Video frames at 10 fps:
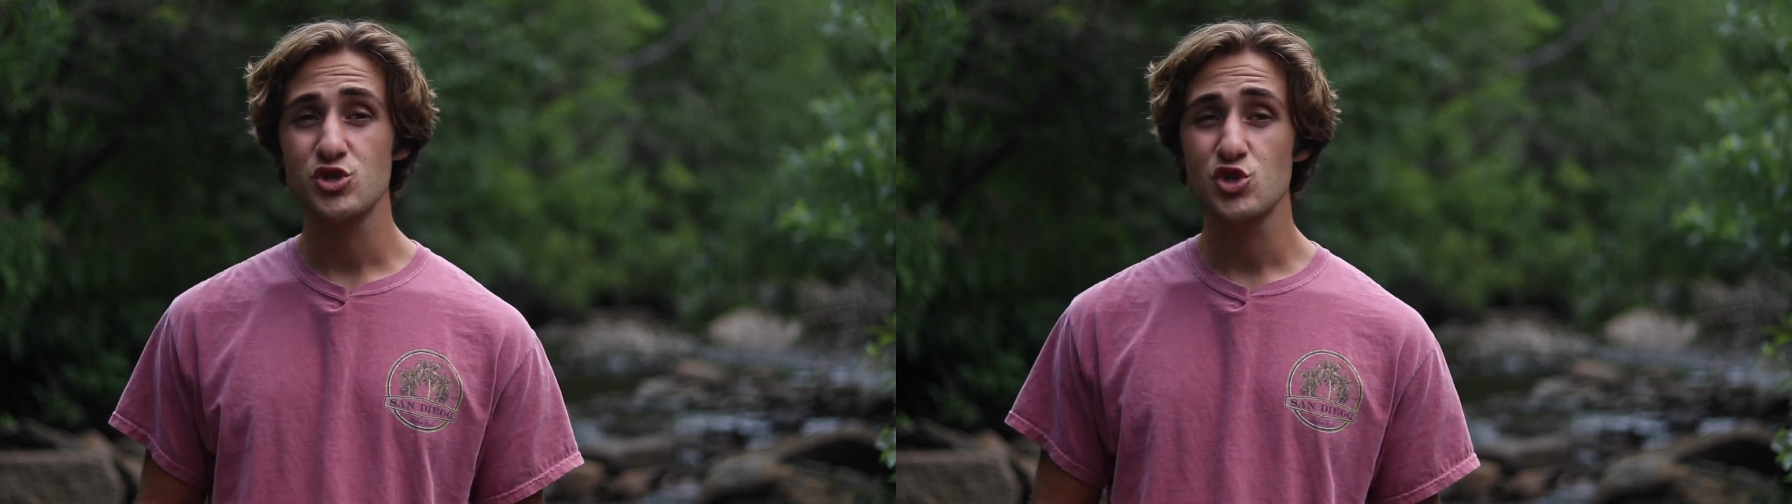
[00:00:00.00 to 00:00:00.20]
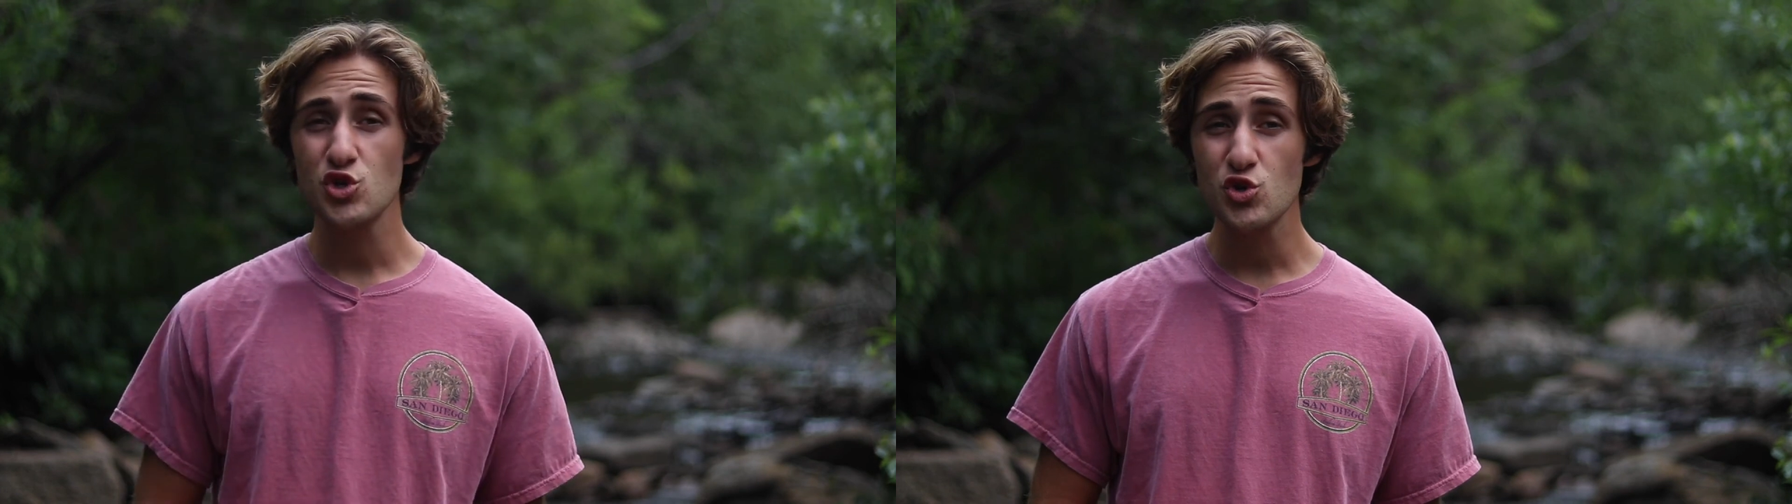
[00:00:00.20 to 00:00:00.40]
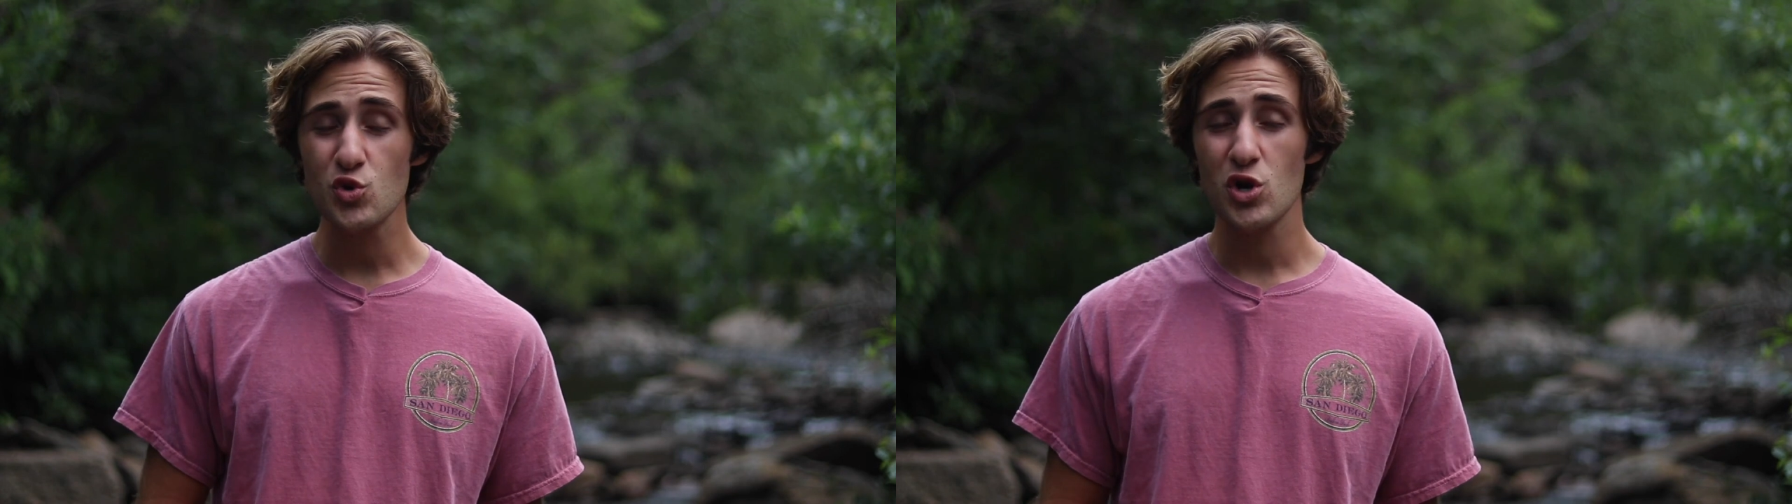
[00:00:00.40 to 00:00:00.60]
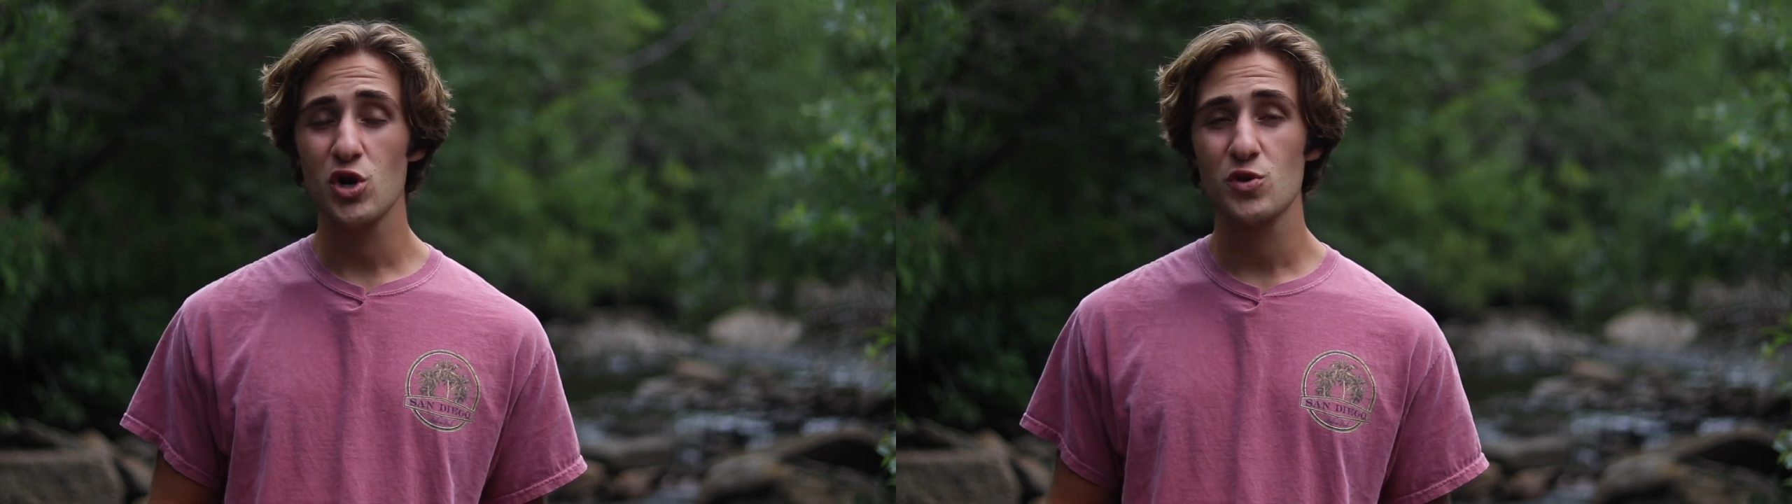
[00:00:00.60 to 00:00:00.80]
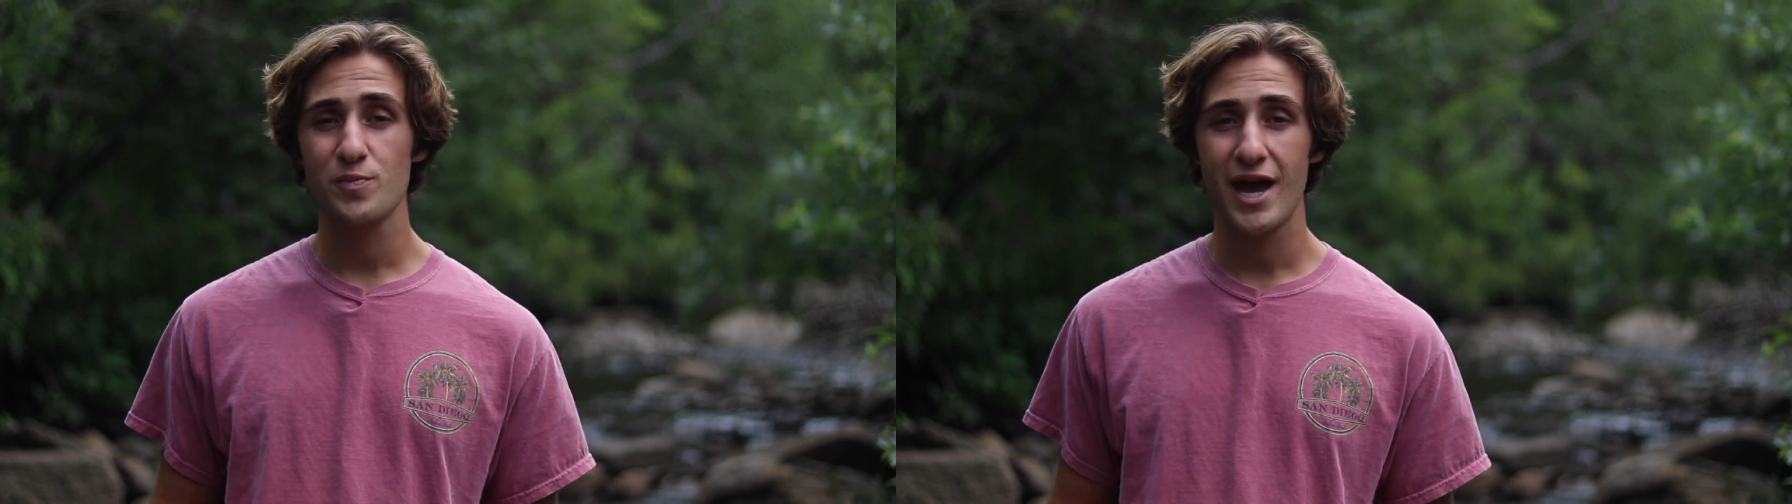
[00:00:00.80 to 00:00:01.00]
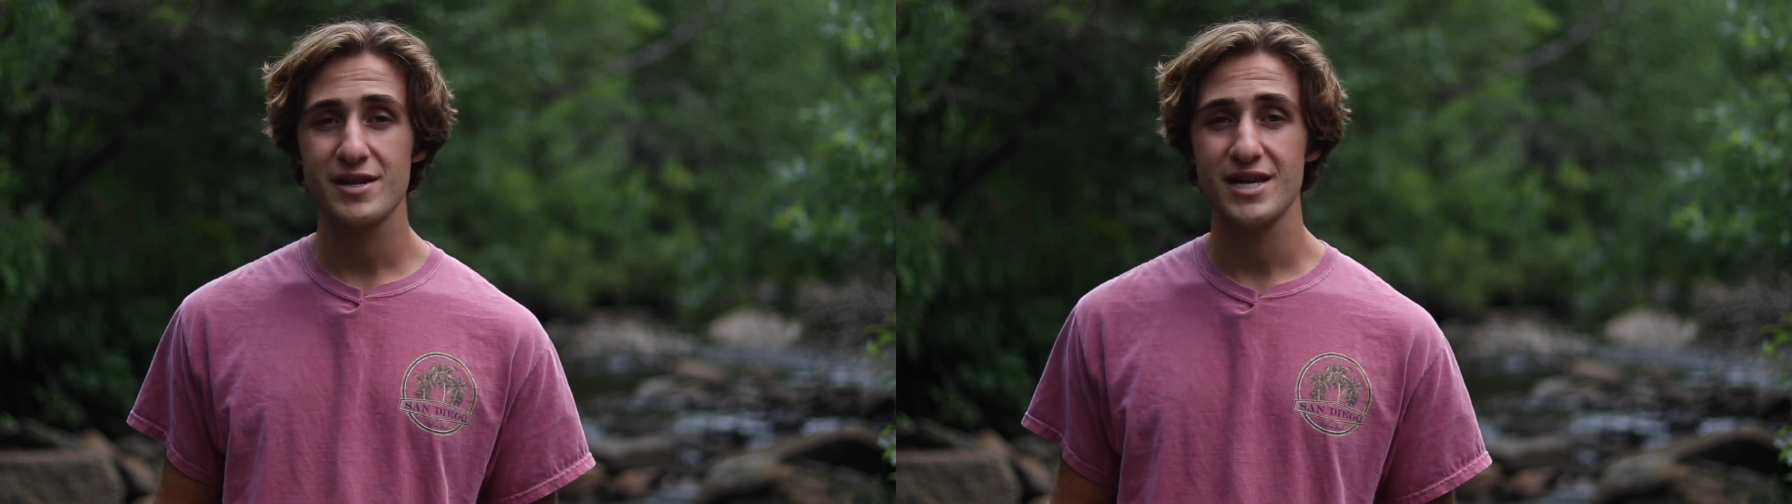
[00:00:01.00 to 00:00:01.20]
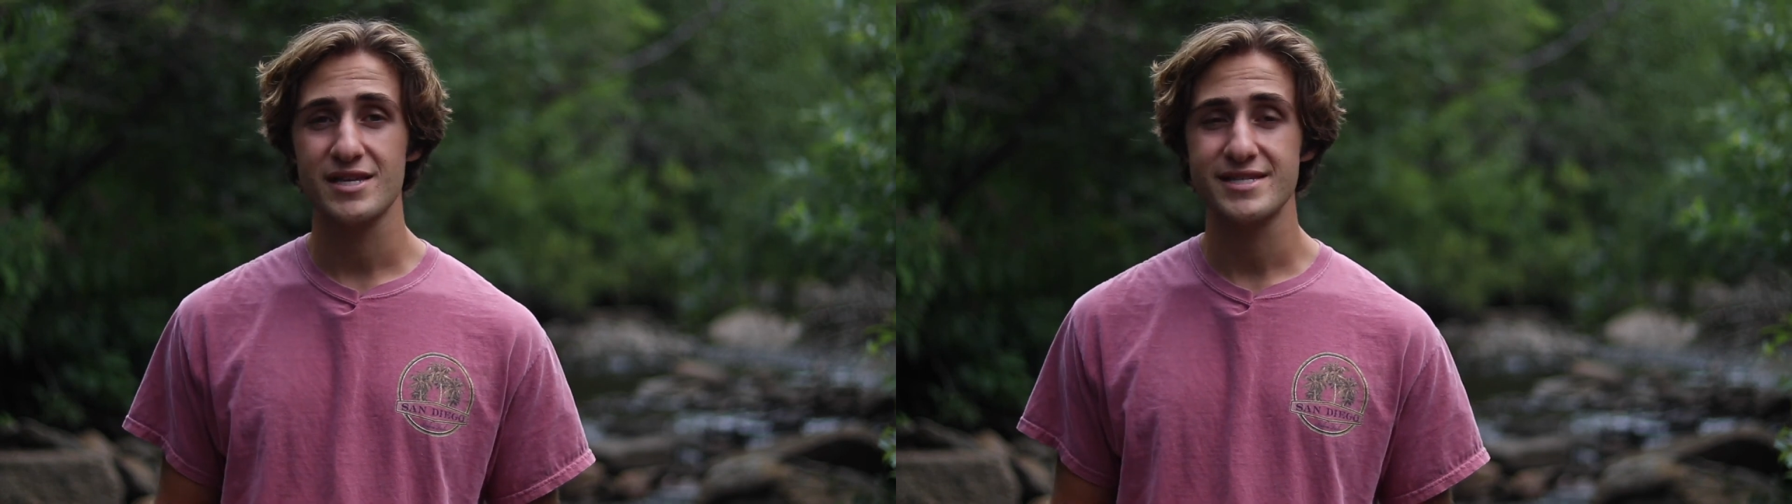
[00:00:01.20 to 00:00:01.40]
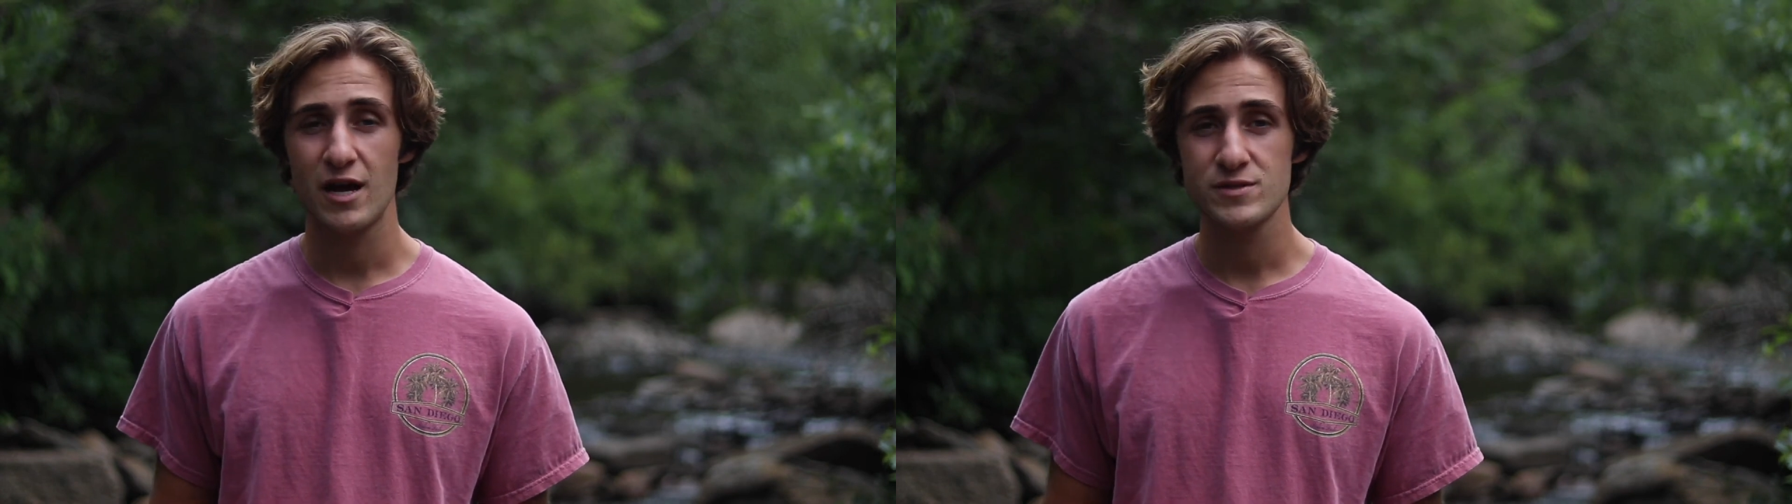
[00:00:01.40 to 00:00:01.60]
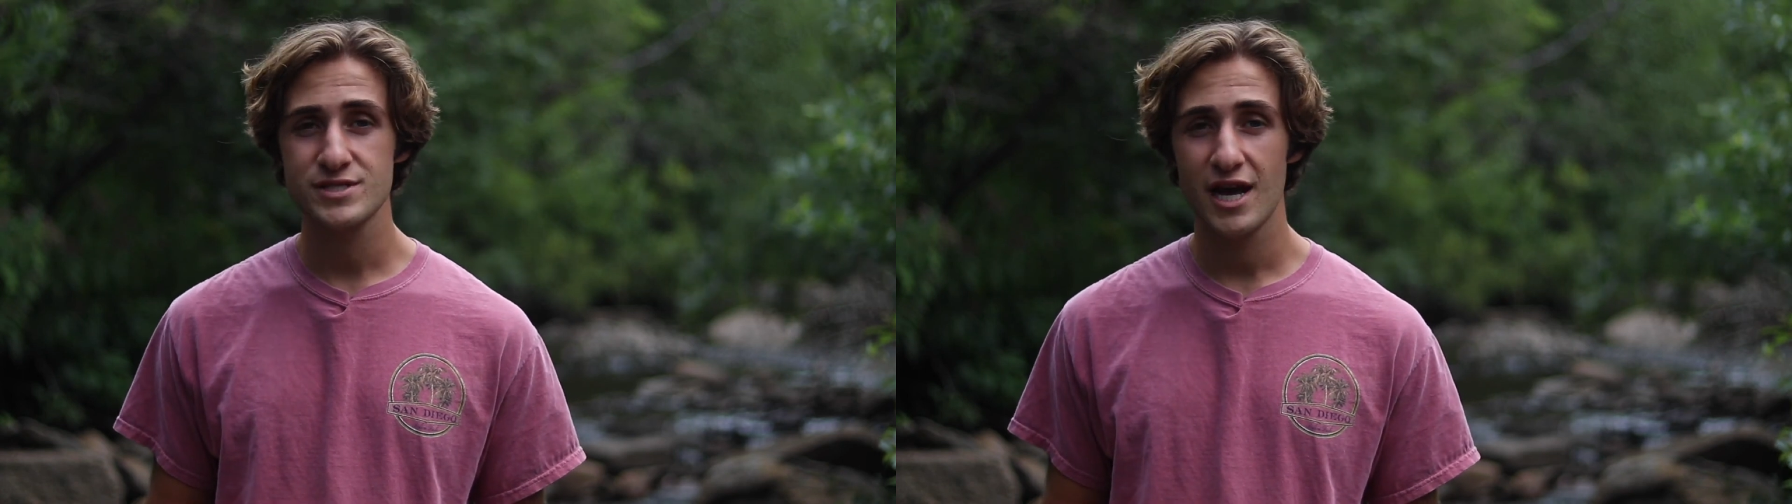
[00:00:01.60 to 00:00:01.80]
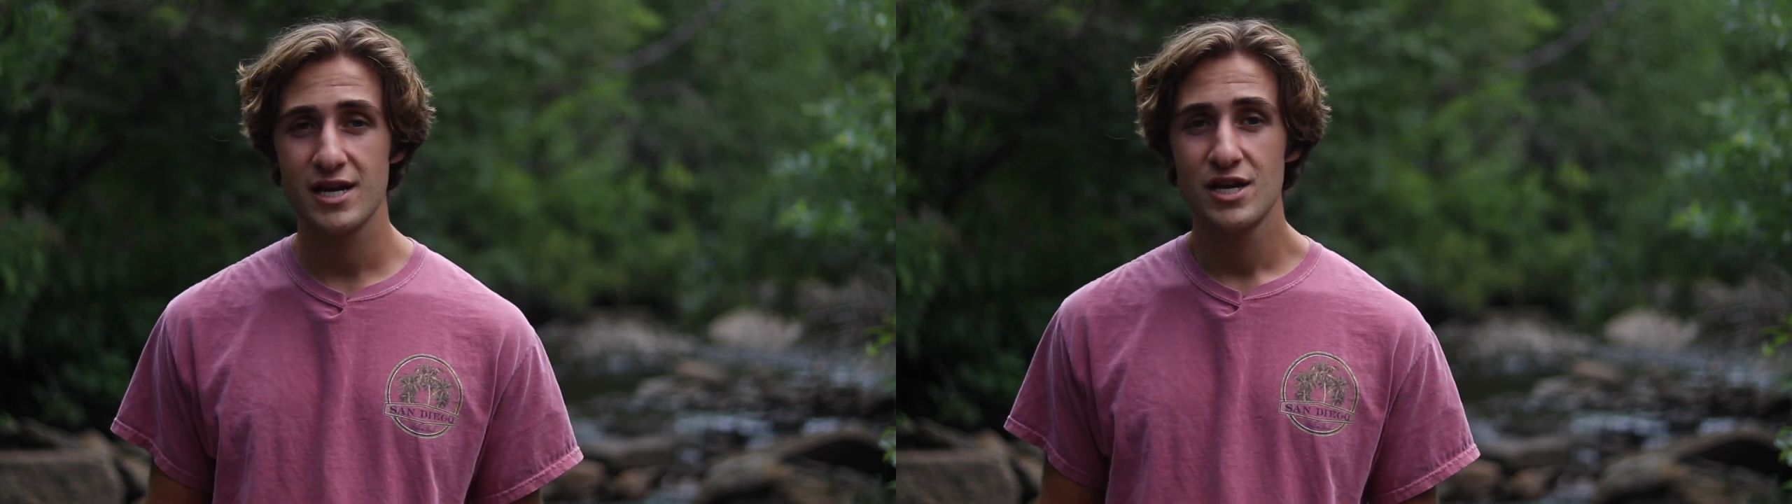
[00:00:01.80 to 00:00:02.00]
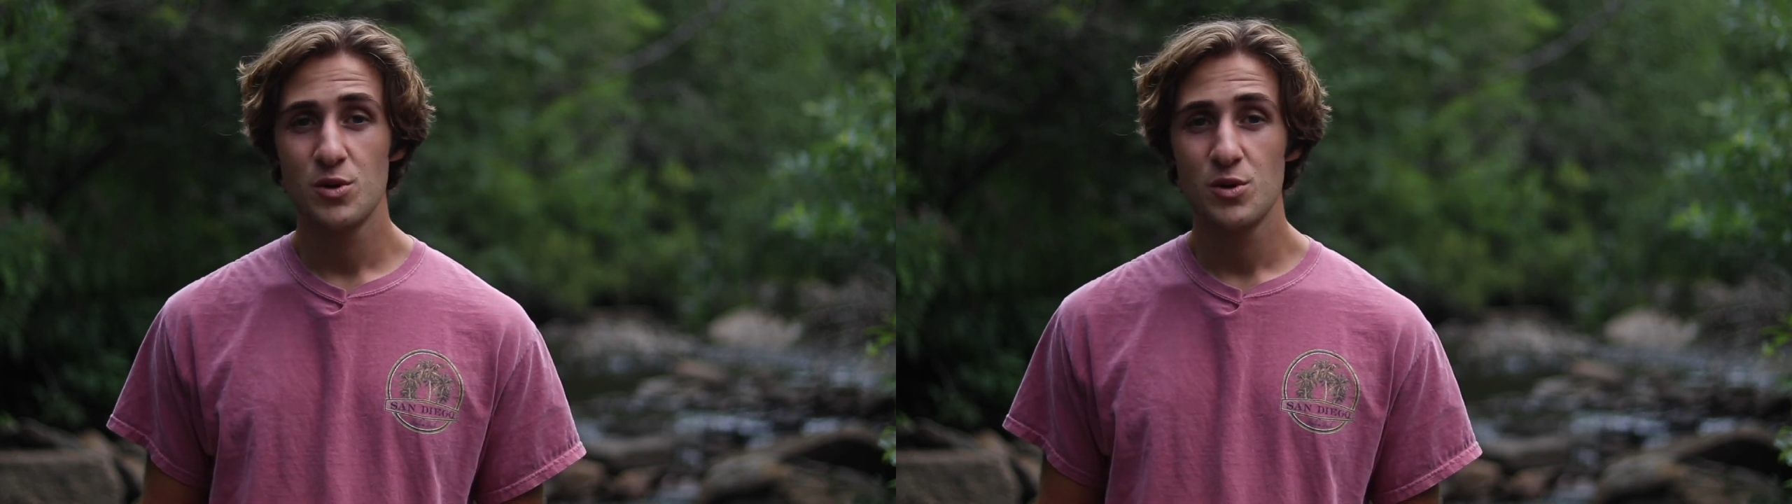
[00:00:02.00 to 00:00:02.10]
too hurt badly on the downside